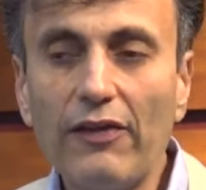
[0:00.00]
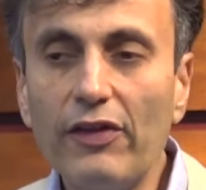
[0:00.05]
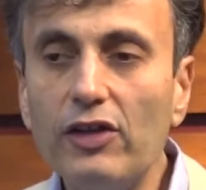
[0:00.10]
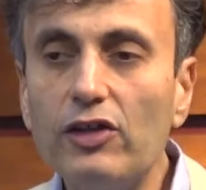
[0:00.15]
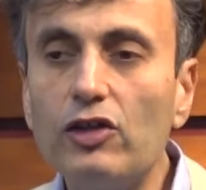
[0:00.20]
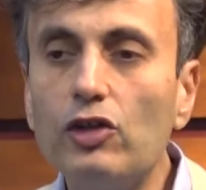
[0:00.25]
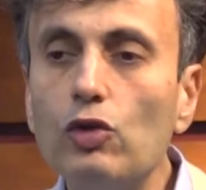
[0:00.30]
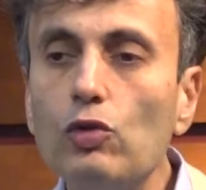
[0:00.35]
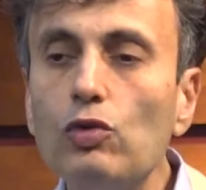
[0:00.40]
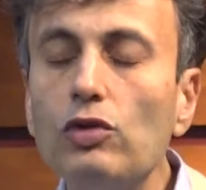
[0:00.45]
other
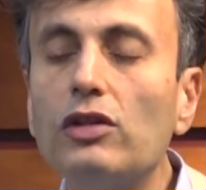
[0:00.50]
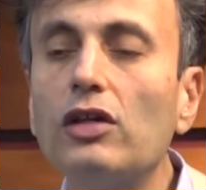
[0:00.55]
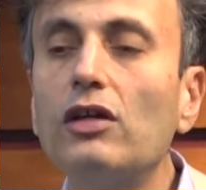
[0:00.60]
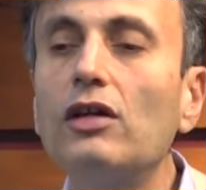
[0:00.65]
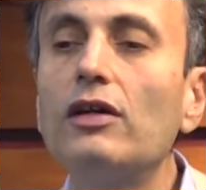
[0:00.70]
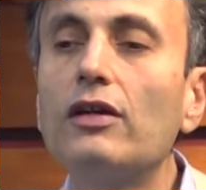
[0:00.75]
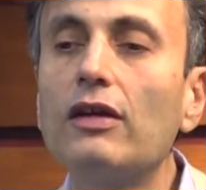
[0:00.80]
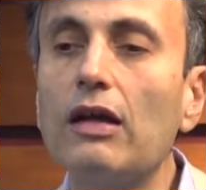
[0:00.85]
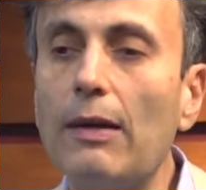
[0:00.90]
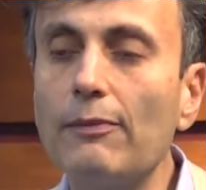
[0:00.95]

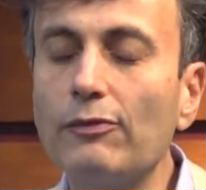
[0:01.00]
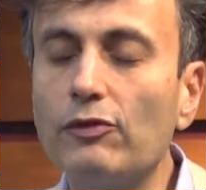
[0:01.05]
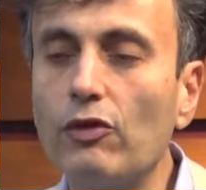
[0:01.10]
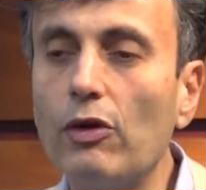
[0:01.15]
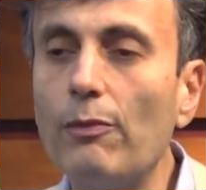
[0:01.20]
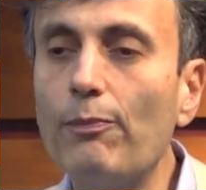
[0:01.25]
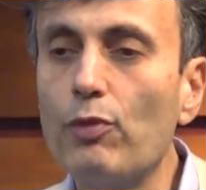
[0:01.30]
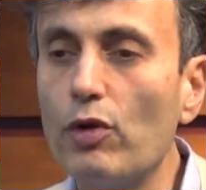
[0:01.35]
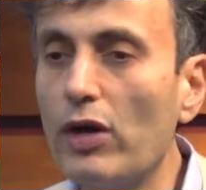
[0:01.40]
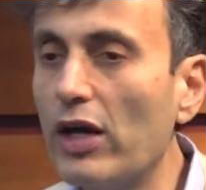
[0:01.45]
2/3 comes
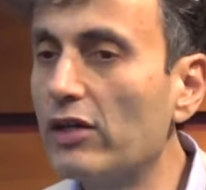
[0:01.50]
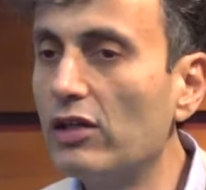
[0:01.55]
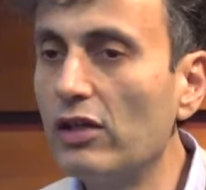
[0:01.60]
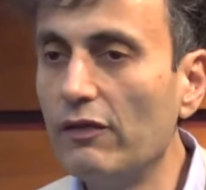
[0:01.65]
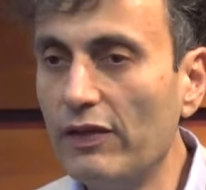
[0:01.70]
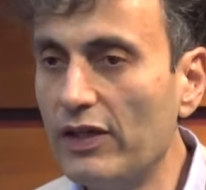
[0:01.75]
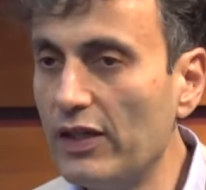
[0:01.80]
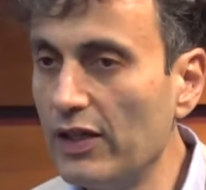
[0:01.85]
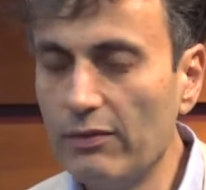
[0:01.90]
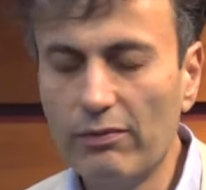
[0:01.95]
from
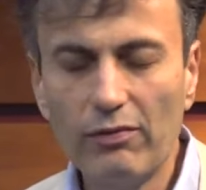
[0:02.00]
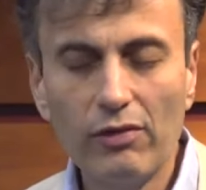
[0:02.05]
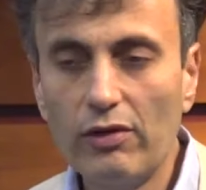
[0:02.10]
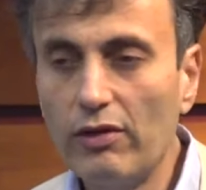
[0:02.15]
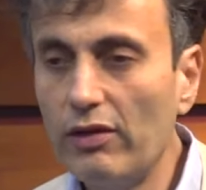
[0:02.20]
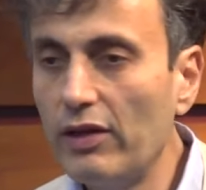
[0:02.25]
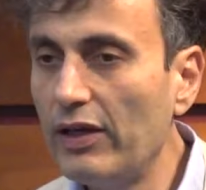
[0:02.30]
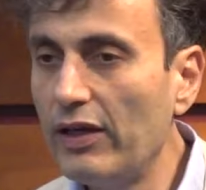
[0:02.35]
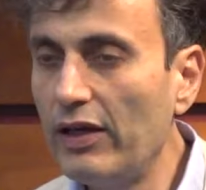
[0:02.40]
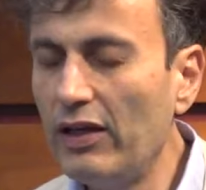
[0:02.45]
productivity
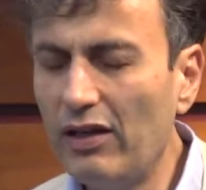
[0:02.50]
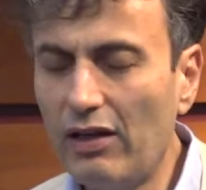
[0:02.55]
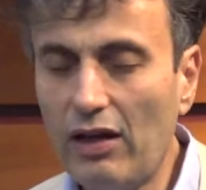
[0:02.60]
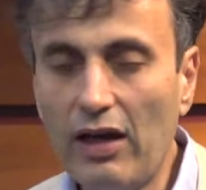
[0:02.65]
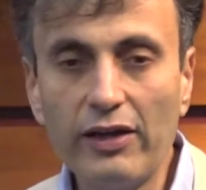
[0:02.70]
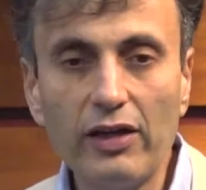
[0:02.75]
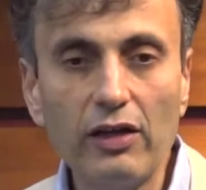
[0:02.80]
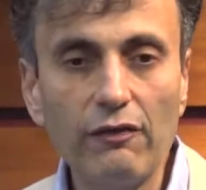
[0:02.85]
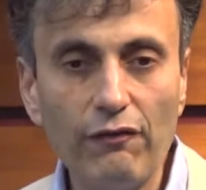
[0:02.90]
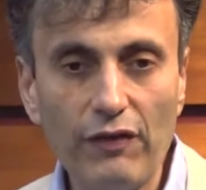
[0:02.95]
in
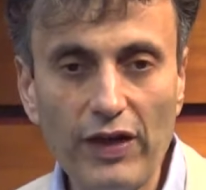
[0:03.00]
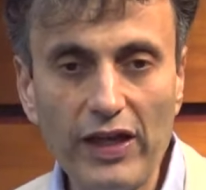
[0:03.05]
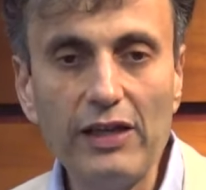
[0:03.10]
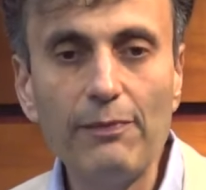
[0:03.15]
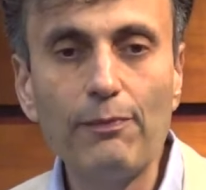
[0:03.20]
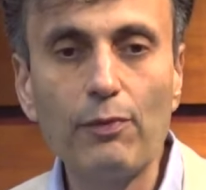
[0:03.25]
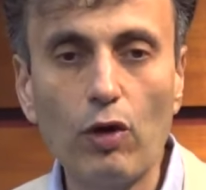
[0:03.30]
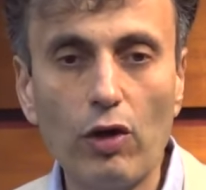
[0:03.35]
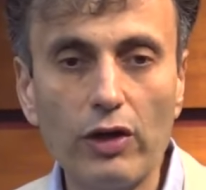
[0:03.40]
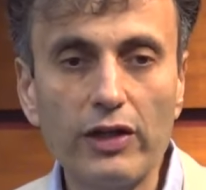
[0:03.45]
under
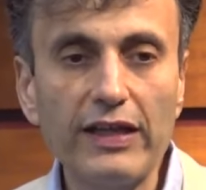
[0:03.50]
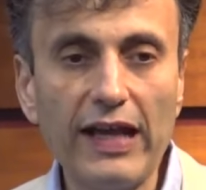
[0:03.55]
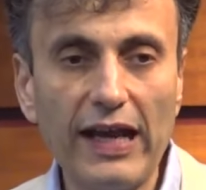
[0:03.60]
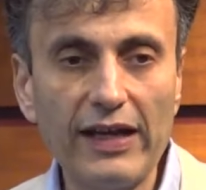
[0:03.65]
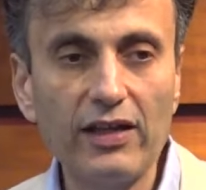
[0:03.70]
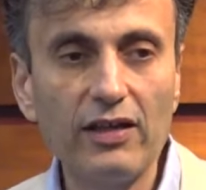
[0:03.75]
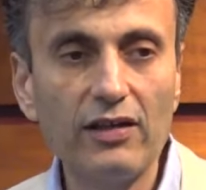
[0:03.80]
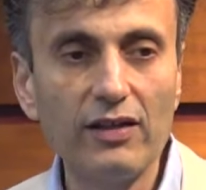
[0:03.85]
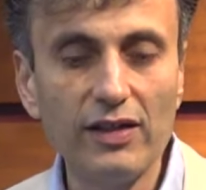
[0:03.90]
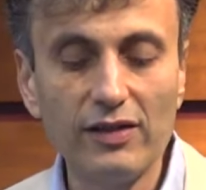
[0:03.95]
very broad
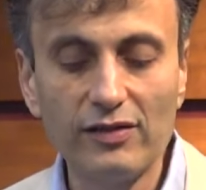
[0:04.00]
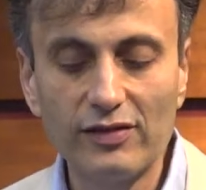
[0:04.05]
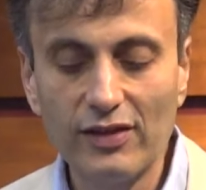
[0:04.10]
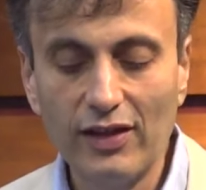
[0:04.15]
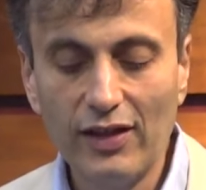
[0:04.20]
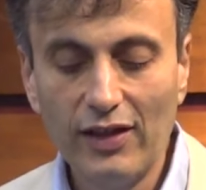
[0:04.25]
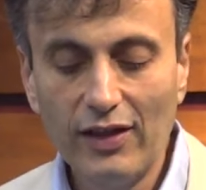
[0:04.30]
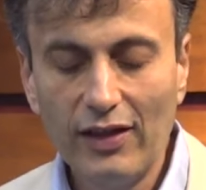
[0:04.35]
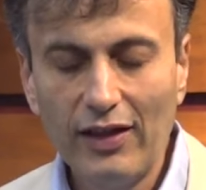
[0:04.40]
categories.